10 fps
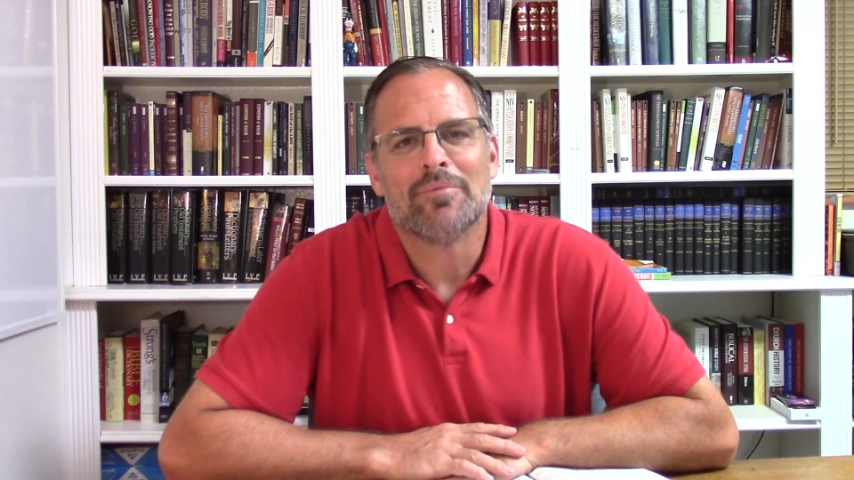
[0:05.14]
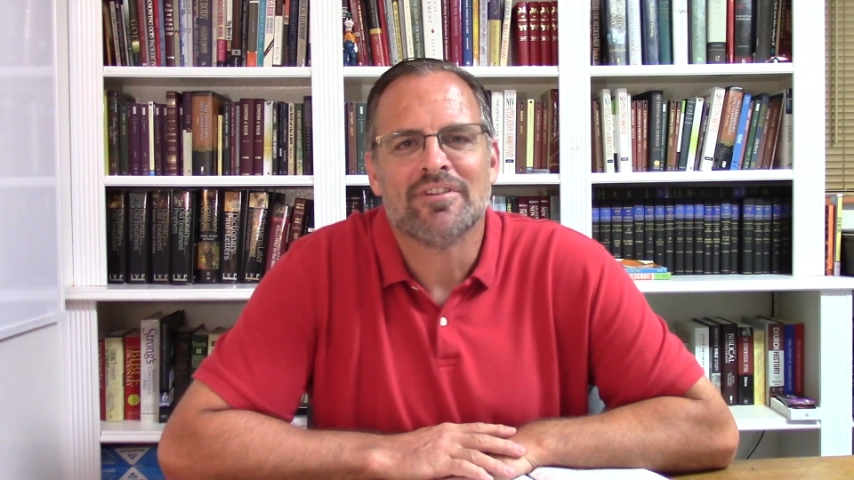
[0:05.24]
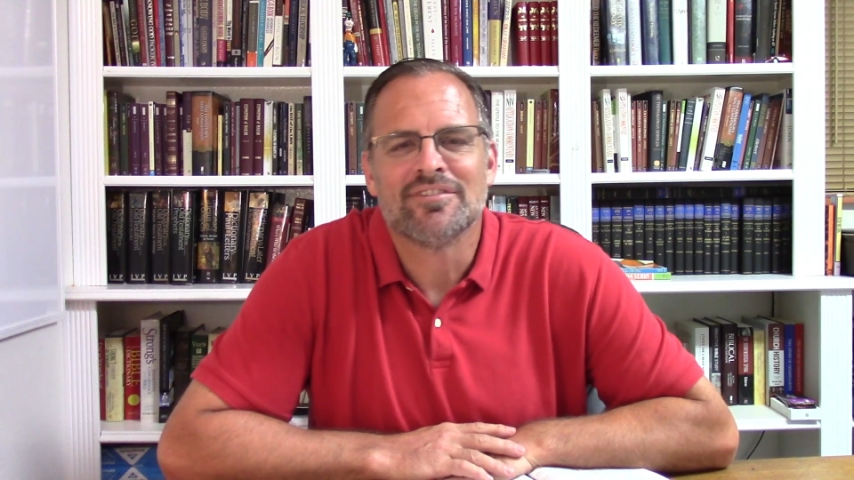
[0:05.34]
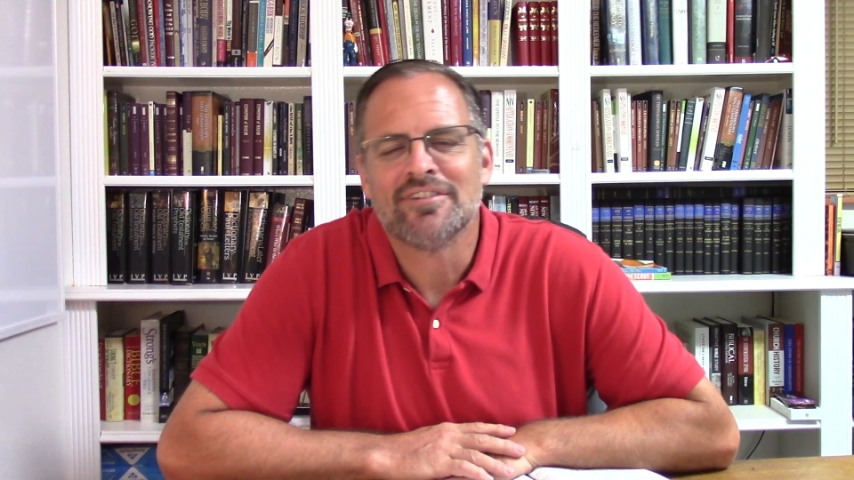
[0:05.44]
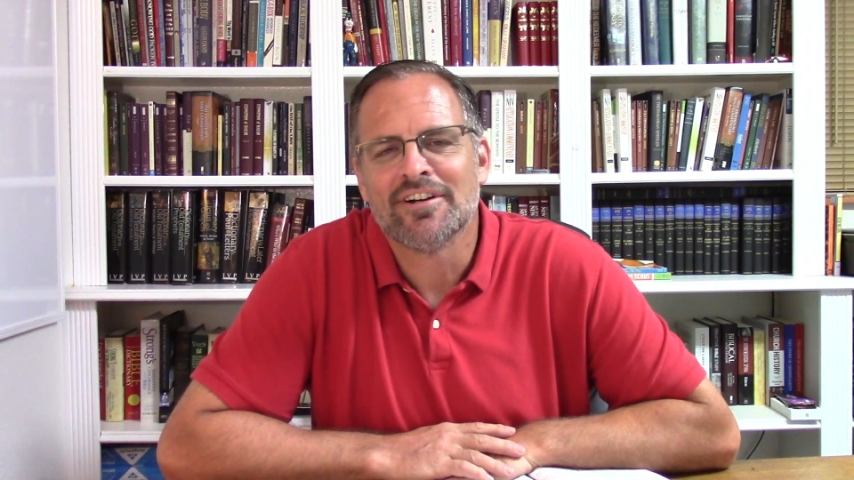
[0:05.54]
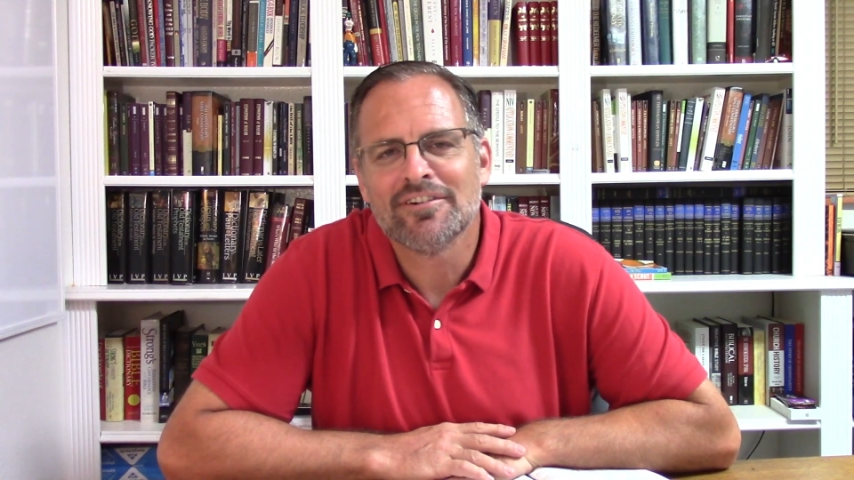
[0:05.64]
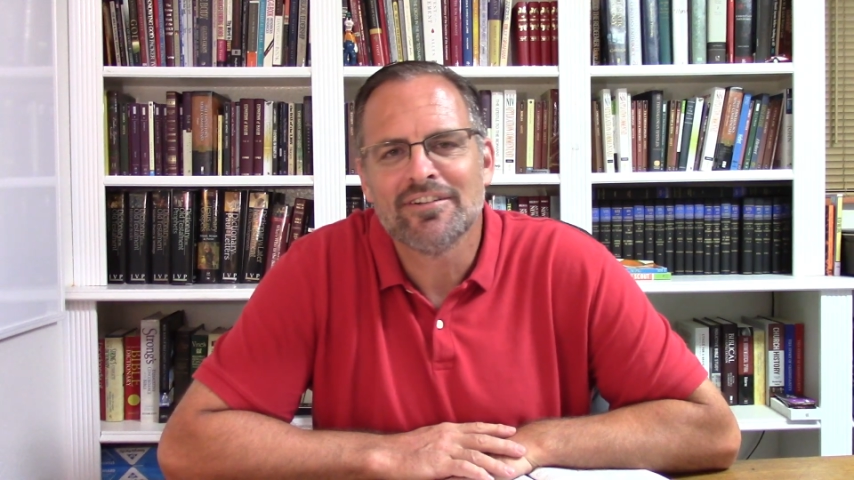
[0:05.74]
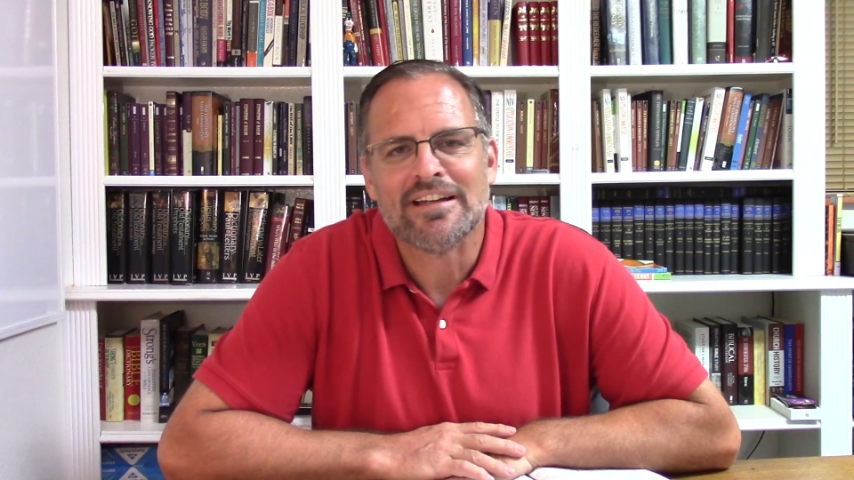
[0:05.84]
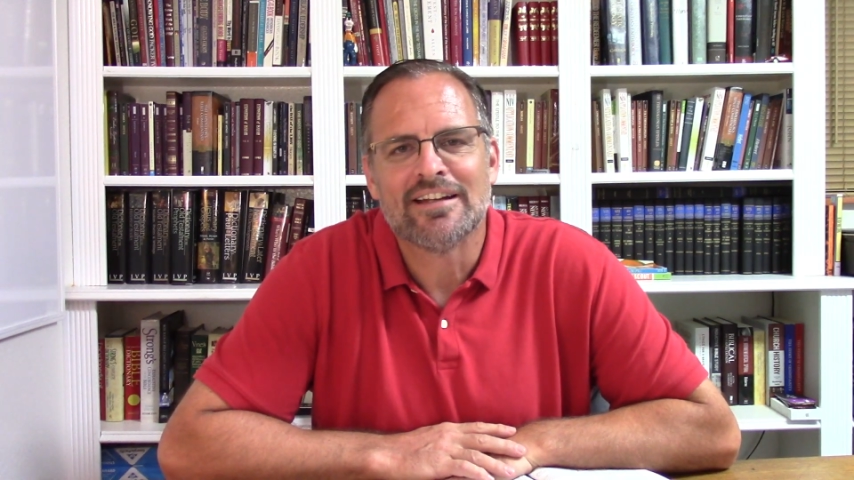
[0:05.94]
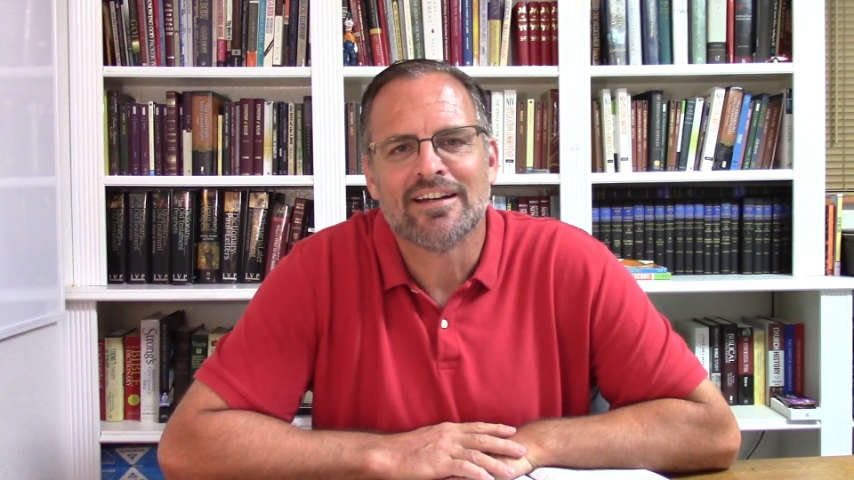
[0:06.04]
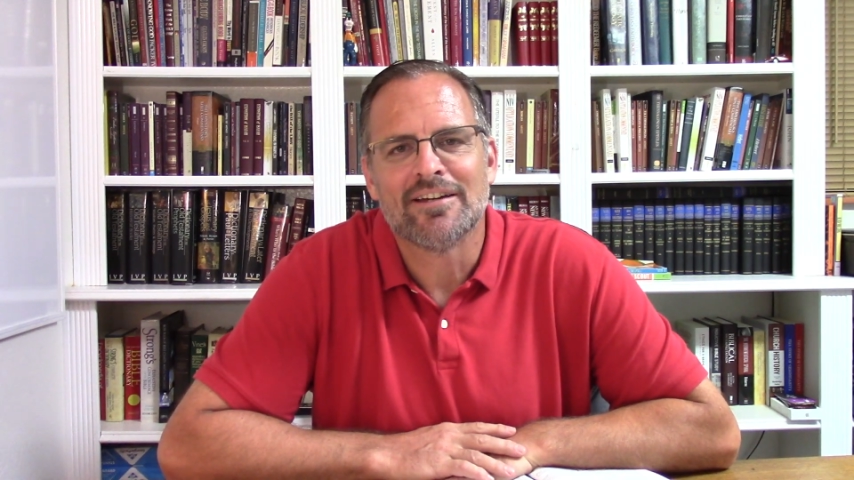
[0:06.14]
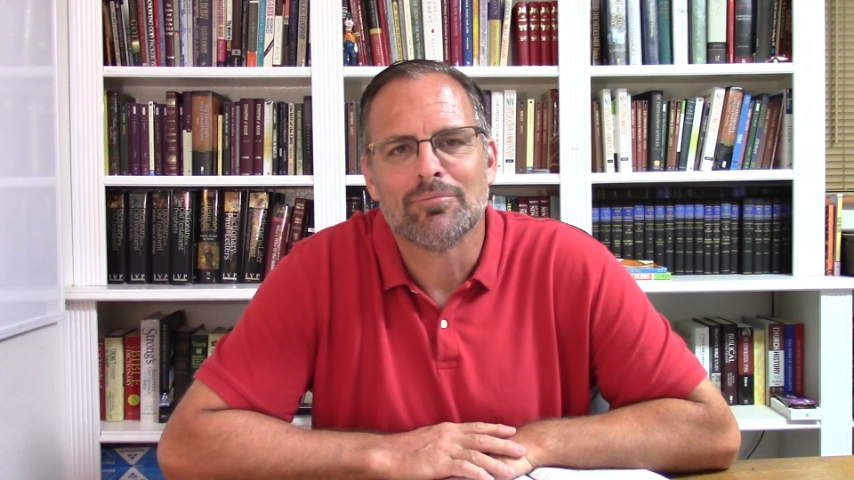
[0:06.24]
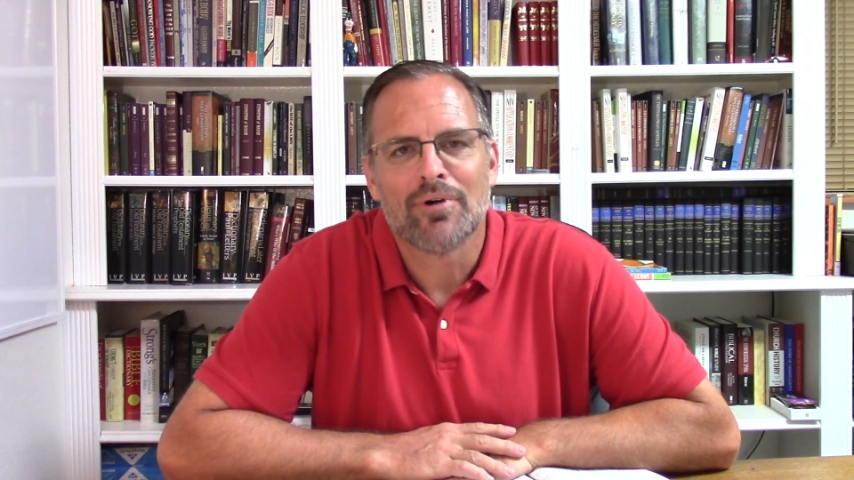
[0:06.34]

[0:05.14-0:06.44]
is Daryl and I am